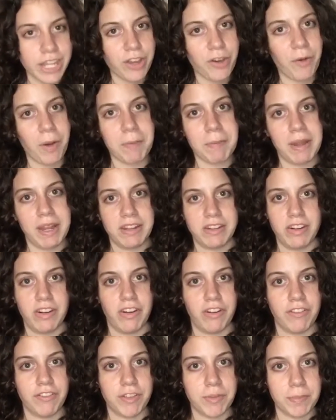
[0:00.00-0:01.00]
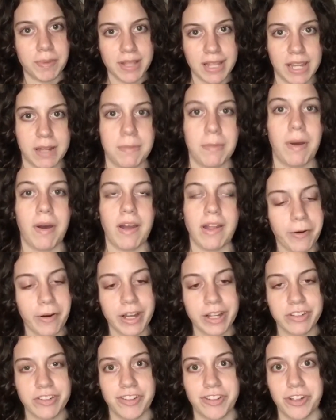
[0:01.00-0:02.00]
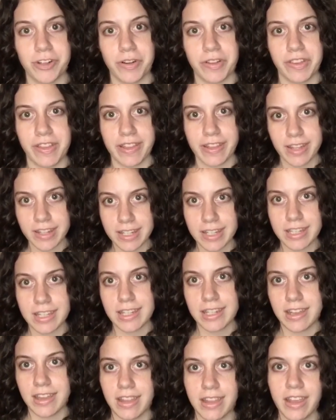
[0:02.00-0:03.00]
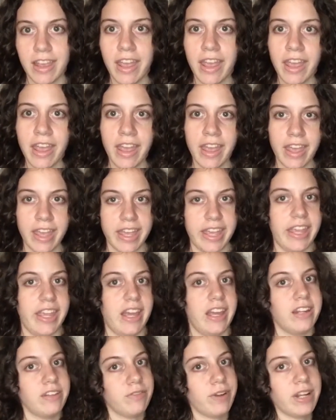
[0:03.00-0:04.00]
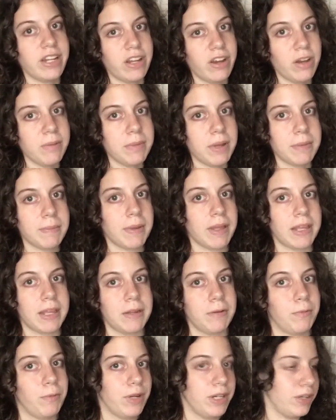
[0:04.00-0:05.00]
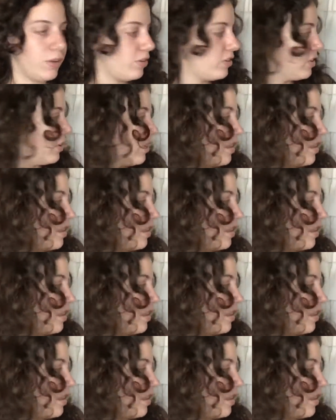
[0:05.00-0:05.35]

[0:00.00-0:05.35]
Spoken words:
I painted all of the plant pots, I showed you all the succulents, and right now I'm at my windowsill.